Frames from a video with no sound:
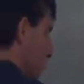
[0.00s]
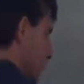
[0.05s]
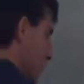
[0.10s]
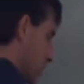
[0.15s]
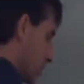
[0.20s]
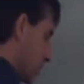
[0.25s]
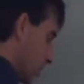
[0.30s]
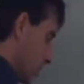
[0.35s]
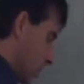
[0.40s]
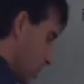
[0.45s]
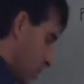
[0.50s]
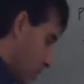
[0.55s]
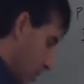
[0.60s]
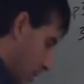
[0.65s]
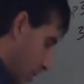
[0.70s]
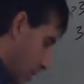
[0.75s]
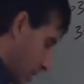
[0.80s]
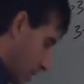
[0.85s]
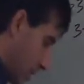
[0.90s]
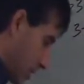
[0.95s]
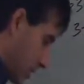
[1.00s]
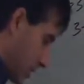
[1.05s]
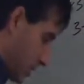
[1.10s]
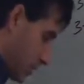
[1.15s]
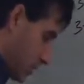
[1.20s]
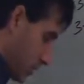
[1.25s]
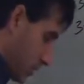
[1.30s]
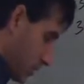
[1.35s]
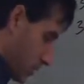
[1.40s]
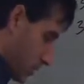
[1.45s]
just going to go up to
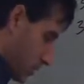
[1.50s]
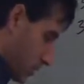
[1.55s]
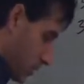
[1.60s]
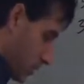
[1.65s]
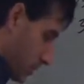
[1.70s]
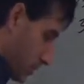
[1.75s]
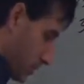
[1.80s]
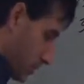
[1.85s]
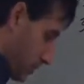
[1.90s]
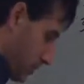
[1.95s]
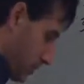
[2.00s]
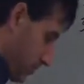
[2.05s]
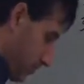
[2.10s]
number,